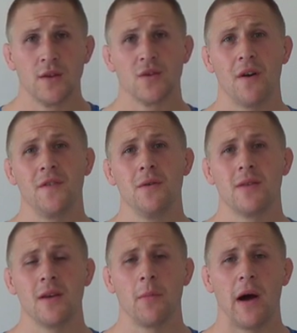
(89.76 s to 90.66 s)
So if you
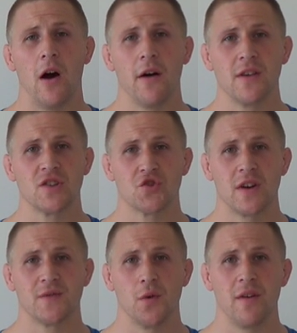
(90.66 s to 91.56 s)
think about other
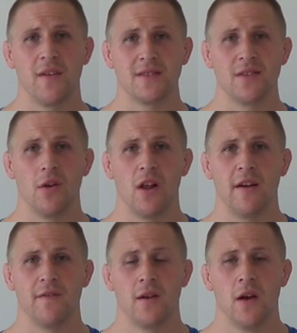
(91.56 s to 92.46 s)
stressful events in your
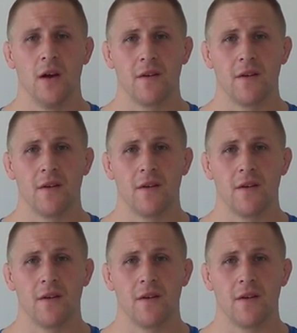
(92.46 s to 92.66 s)
life,